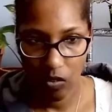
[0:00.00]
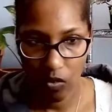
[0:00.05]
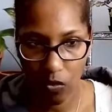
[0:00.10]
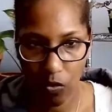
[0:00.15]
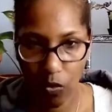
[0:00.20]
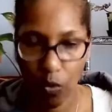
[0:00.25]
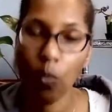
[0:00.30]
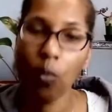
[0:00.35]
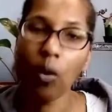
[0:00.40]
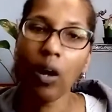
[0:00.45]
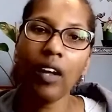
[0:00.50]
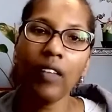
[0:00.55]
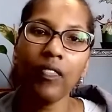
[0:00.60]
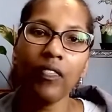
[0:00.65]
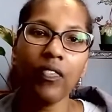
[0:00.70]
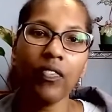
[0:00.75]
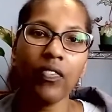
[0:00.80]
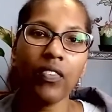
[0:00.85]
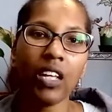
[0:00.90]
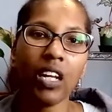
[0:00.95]
the
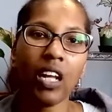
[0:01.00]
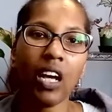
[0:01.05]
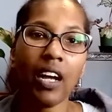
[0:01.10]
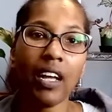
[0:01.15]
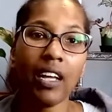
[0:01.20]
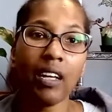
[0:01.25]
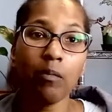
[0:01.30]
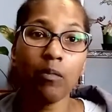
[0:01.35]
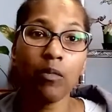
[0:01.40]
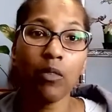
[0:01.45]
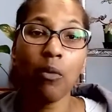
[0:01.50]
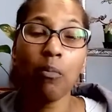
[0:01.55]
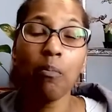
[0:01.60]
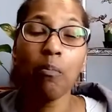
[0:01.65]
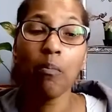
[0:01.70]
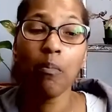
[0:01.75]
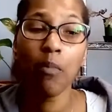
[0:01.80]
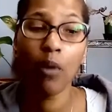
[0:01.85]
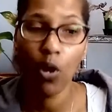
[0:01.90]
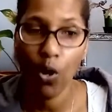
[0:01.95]
one that I am the
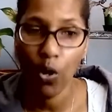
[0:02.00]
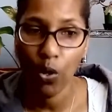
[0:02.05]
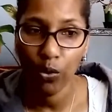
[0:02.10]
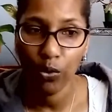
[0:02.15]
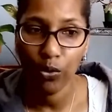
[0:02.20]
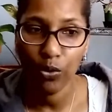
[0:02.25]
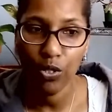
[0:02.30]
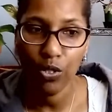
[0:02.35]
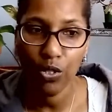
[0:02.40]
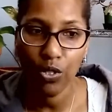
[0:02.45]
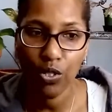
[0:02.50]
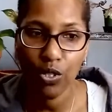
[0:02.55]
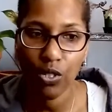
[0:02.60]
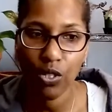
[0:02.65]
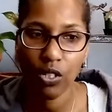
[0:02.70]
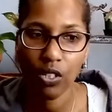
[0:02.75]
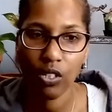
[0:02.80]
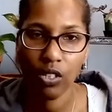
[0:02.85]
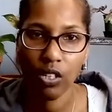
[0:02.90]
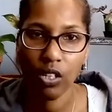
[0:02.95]
most
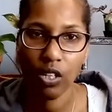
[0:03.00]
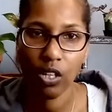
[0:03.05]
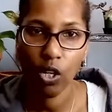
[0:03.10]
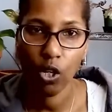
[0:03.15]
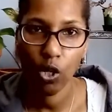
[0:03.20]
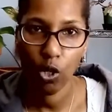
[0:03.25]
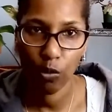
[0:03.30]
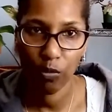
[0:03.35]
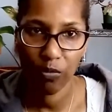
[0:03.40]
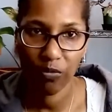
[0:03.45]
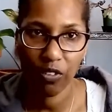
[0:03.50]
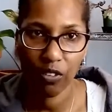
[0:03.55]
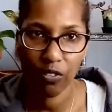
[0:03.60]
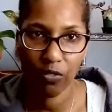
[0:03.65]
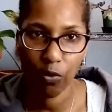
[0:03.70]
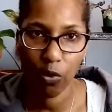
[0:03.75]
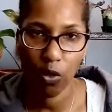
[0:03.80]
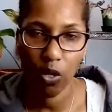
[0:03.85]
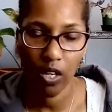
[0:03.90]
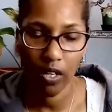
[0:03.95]
hopeful
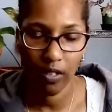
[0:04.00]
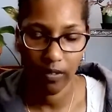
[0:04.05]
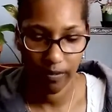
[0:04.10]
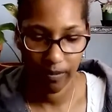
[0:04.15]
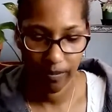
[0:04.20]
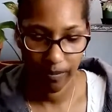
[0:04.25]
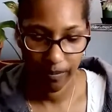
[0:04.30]
for.